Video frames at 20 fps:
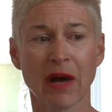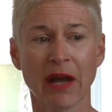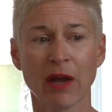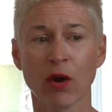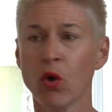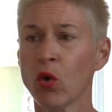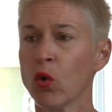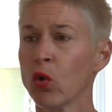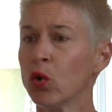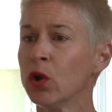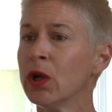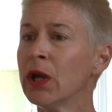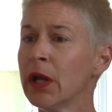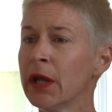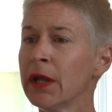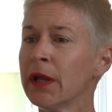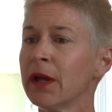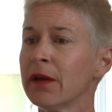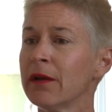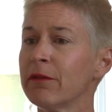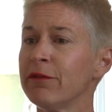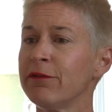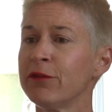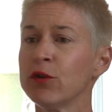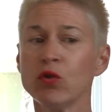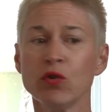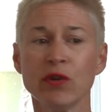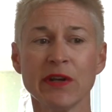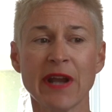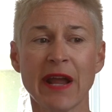whole
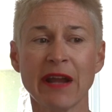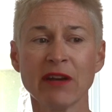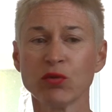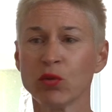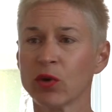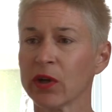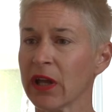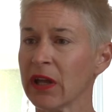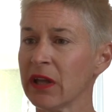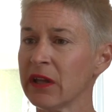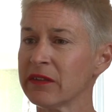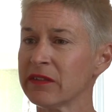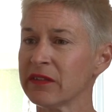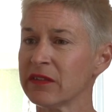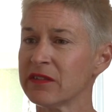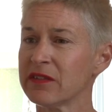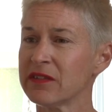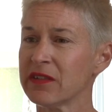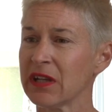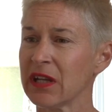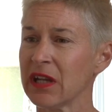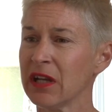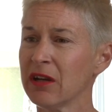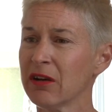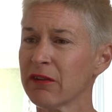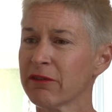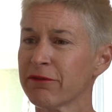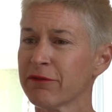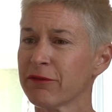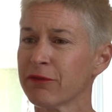food network isn't
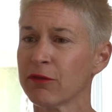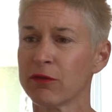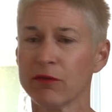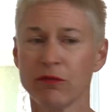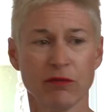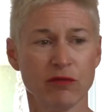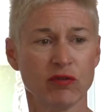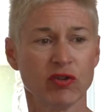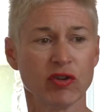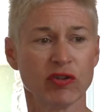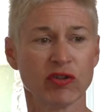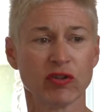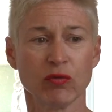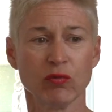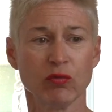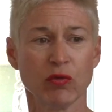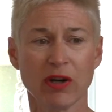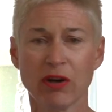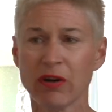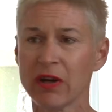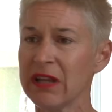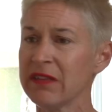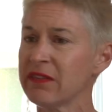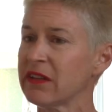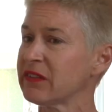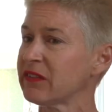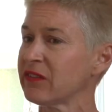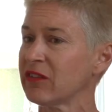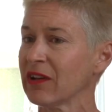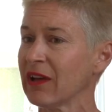here. Just we're in
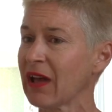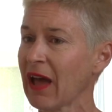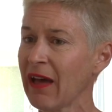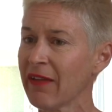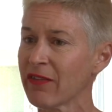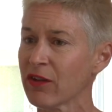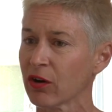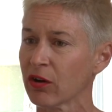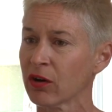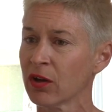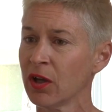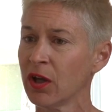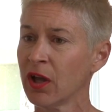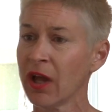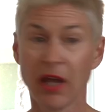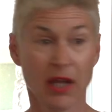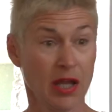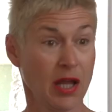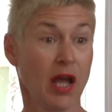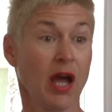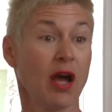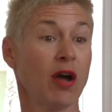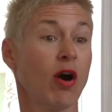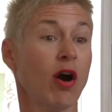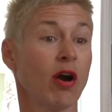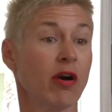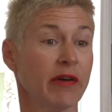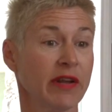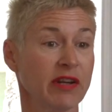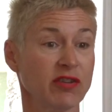this together,
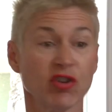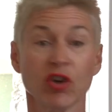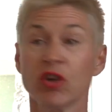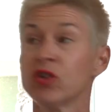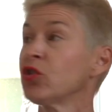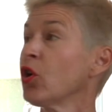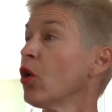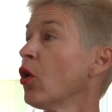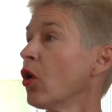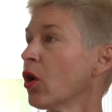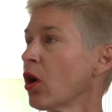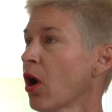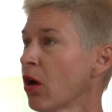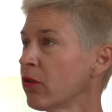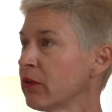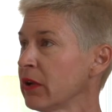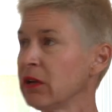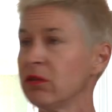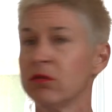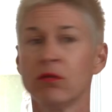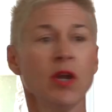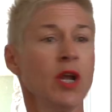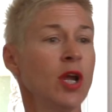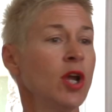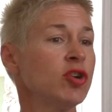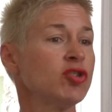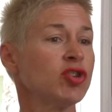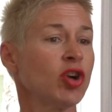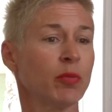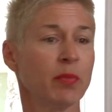or in Dundalk, or in
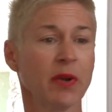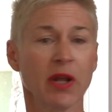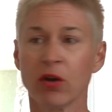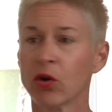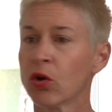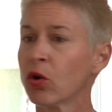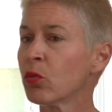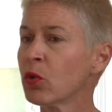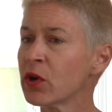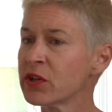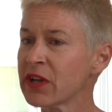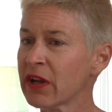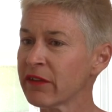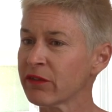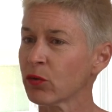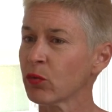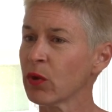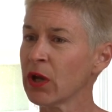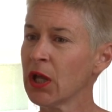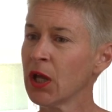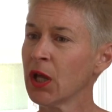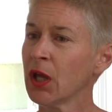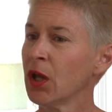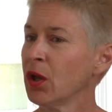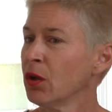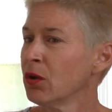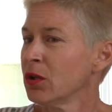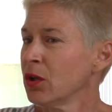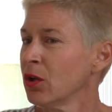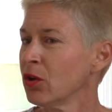Dublin, or whatever. We
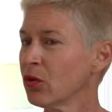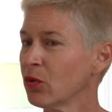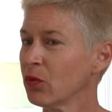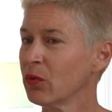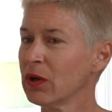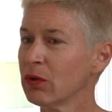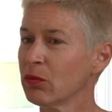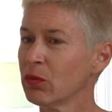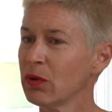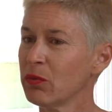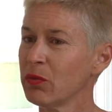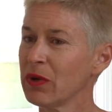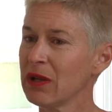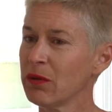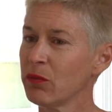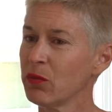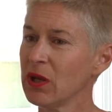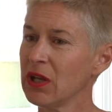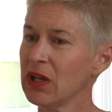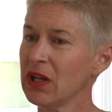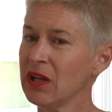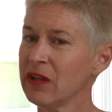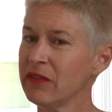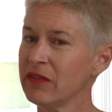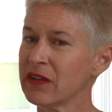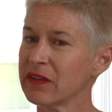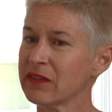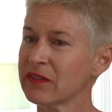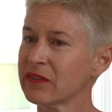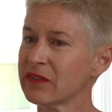need
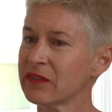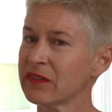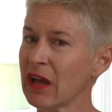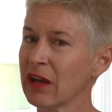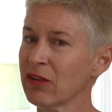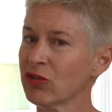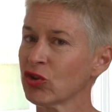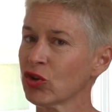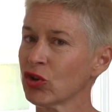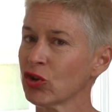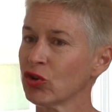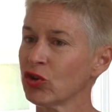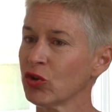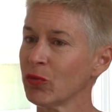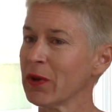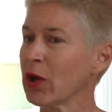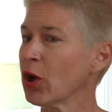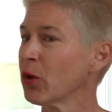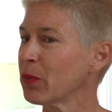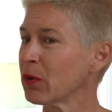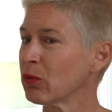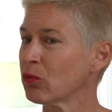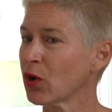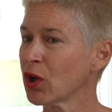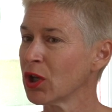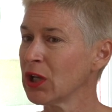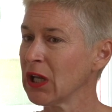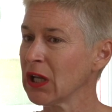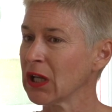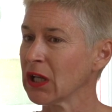this sector to be up and
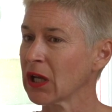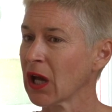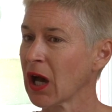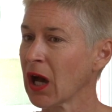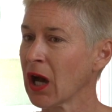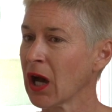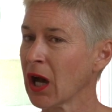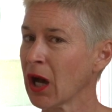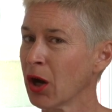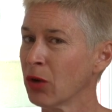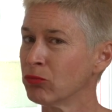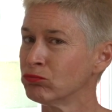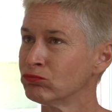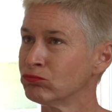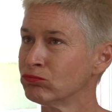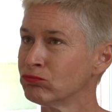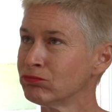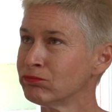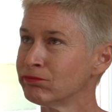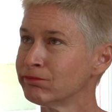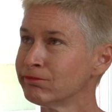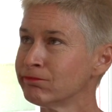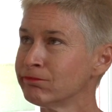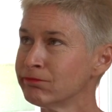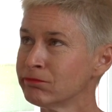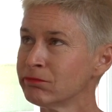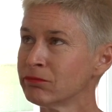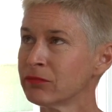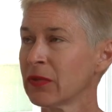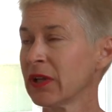running.
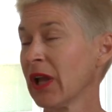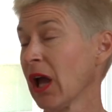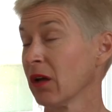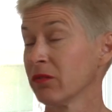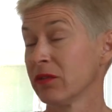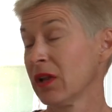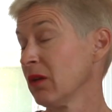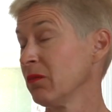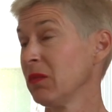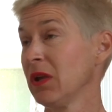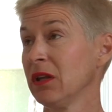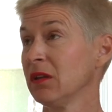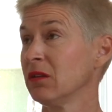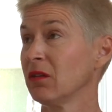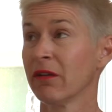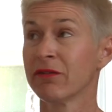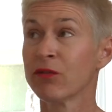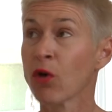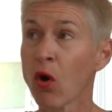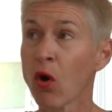Yeah, I mean, of